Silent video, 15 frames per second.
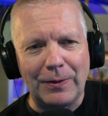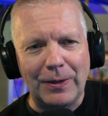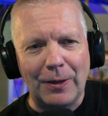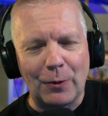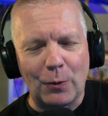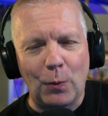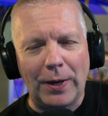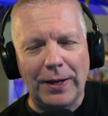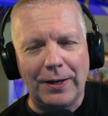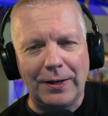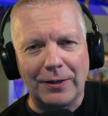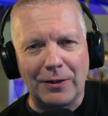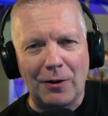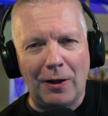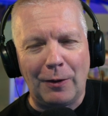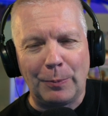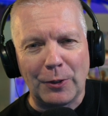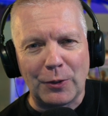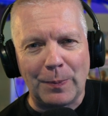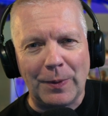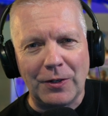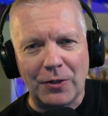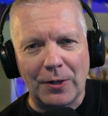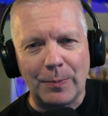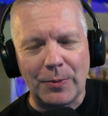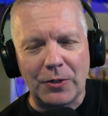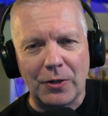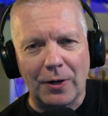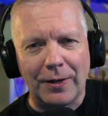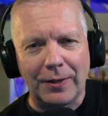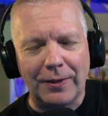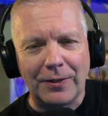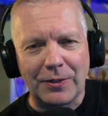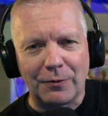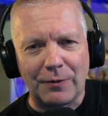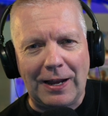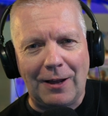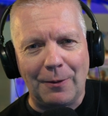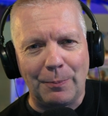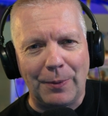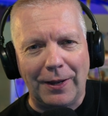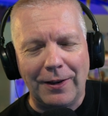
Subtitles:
accomplishment in terms of turning things around.